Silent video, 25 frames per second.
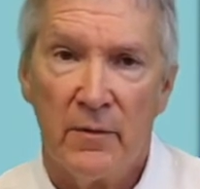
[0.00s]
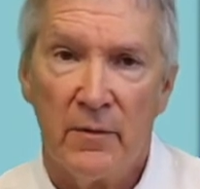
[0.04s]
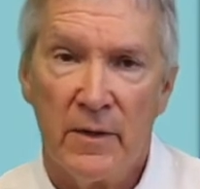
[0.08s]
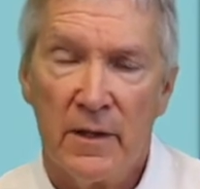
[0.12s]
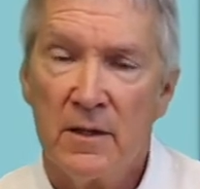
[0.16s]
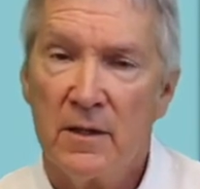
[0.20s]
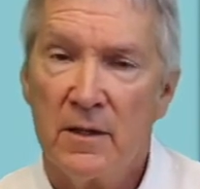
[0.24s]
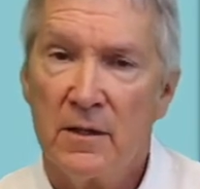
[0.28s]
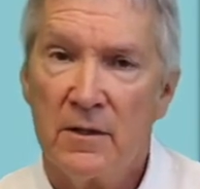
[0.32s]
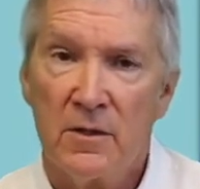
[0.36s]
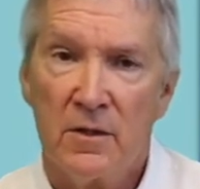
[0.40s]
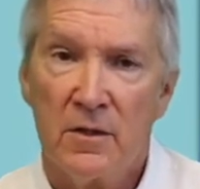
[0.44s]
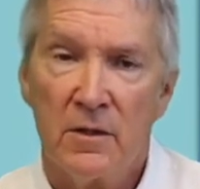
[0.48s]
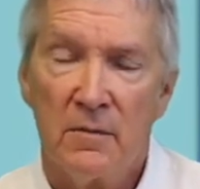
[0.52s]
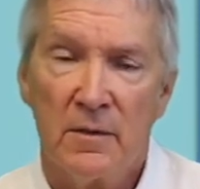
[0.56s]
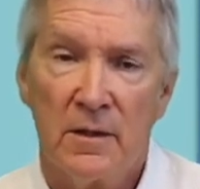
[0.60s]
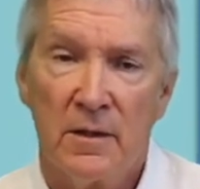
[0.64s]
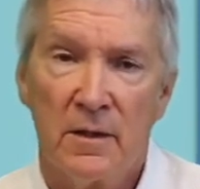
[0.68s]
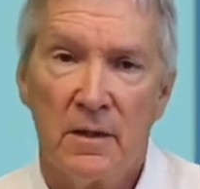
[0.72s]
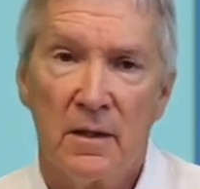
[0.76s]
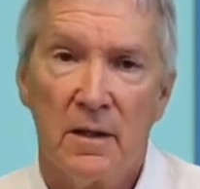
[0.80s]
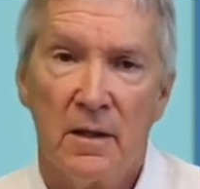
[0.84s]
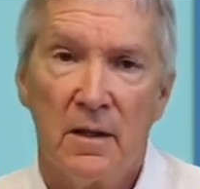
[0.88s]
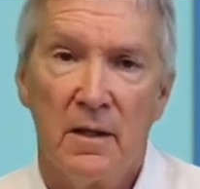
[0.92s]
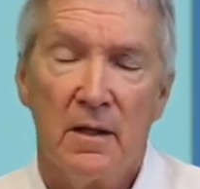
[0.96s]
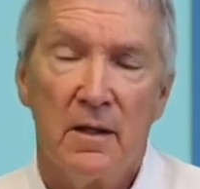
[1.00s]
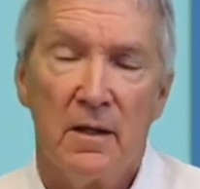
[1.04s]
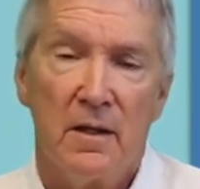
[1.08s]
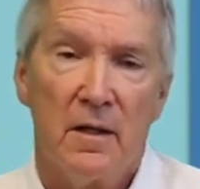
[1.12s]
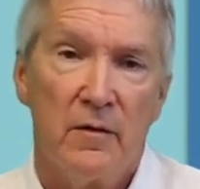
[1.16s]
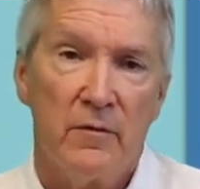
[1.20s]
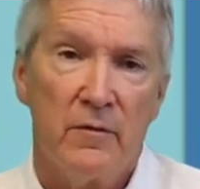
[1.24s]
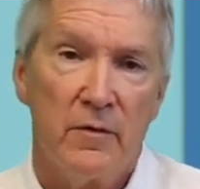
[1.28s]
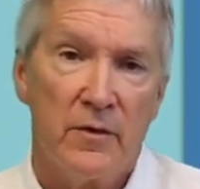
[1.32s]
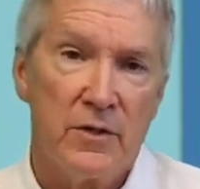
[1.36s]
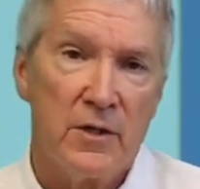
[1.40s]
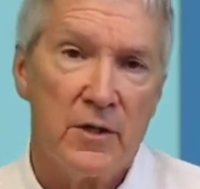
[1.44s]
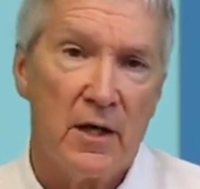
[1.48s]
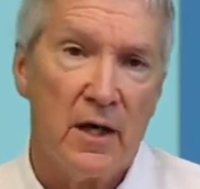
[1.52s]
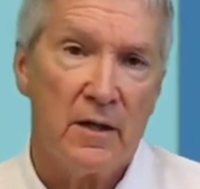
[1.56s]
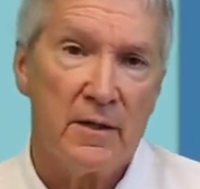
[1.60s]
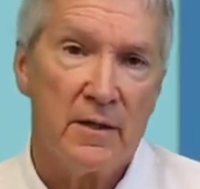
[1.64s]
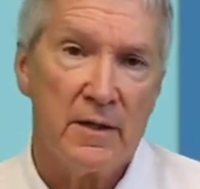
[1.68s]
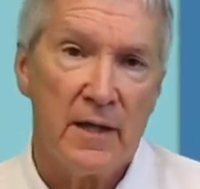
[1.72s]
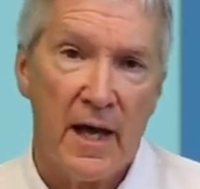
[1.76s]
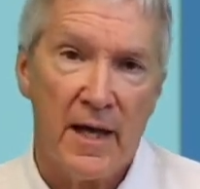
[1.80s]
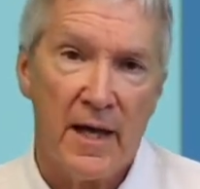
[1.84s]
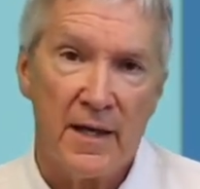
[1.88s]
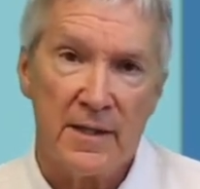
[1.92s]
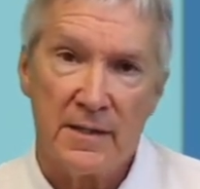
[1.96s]
We can determine if a
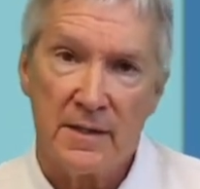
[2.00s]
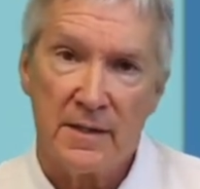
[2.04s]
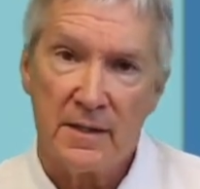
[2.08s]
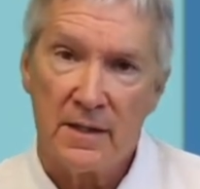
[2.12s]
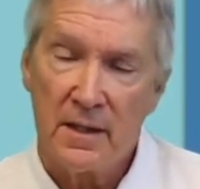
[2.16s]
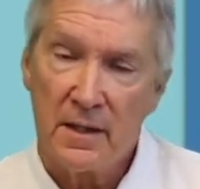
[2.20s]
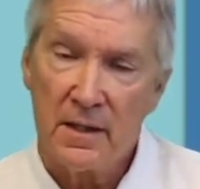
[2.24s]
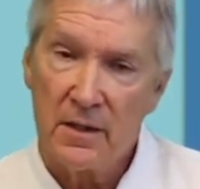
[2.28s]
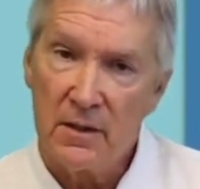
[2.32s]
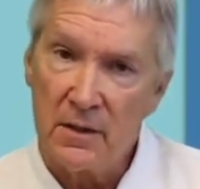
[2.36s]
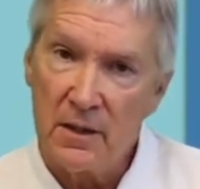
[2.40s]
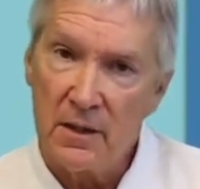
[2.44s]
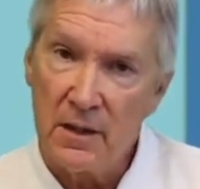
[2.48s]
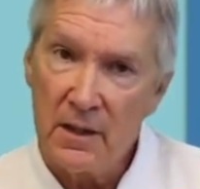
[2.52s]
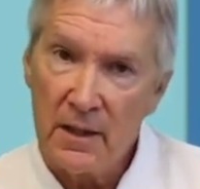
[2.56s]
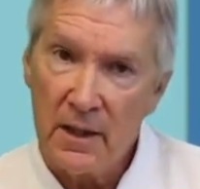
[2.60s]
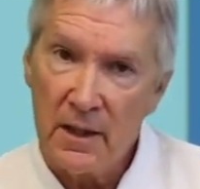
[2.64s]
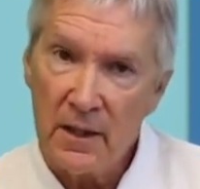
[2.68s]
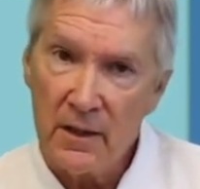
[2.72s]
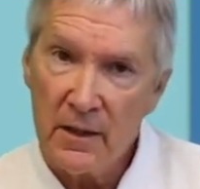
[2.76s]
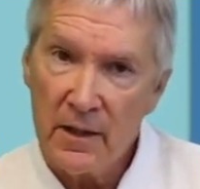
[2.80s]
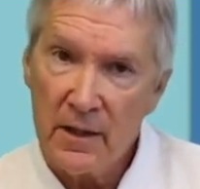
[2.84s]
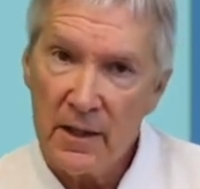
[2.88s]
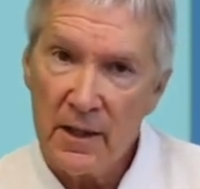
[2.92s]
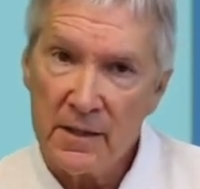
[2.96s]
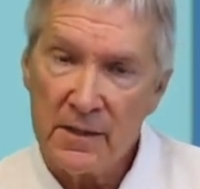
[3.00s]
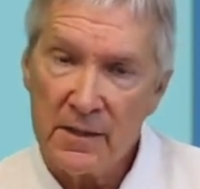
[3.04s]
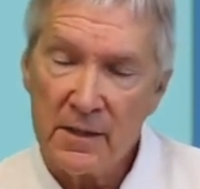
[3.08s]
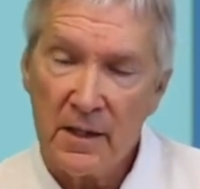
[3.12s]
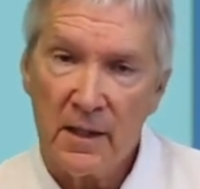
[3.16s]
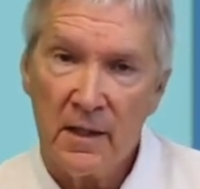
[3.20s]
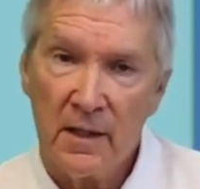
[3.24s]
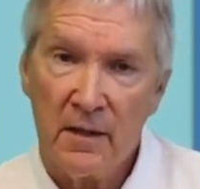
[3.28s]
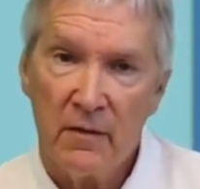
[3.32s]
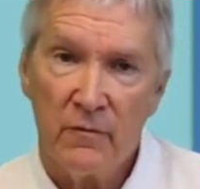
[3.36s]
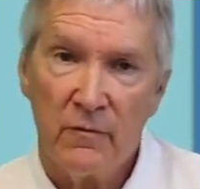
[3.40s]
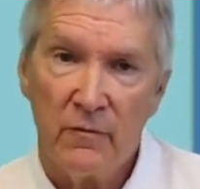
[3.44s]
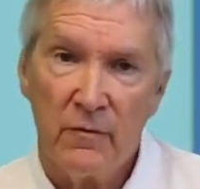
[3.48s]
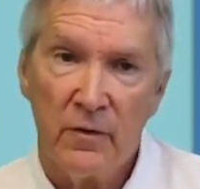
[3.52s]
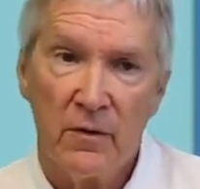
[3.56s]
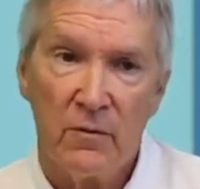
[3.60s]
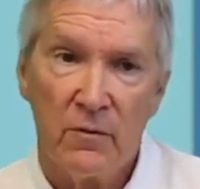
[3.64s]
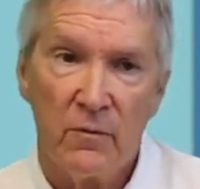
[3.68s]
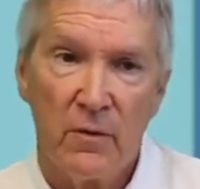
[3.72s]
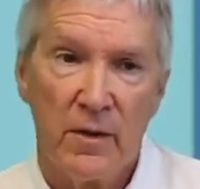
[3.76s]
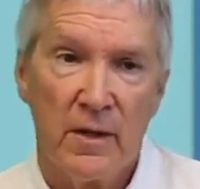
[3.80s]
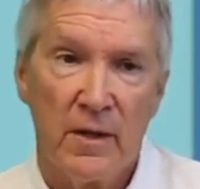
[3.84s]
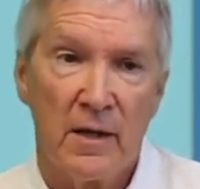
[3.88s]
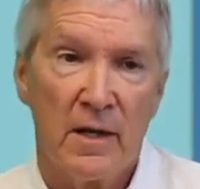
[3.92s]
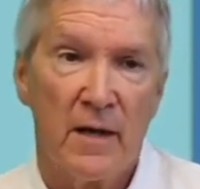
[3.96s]
child has good clarity as an infant,
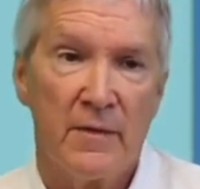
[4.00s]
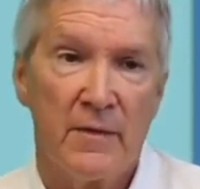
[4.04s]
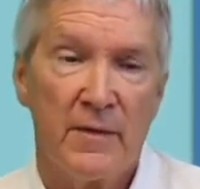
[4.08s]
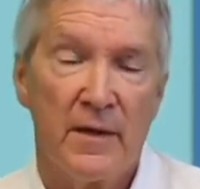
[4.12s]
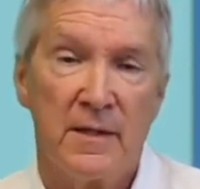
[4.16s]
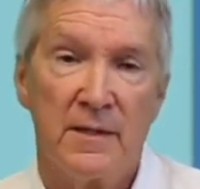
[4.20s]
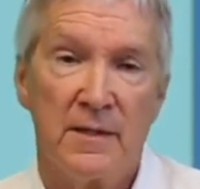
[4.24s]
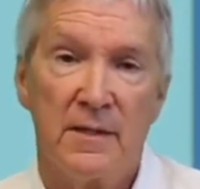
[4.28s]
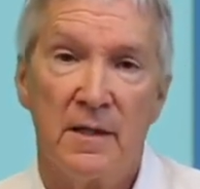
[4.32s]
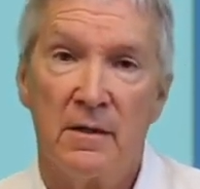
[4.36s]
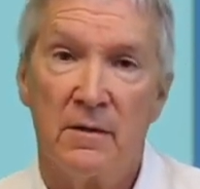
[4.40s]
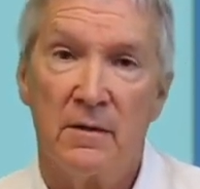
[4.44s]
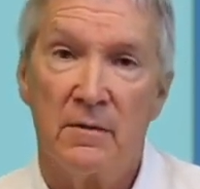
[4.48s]
whether or not they see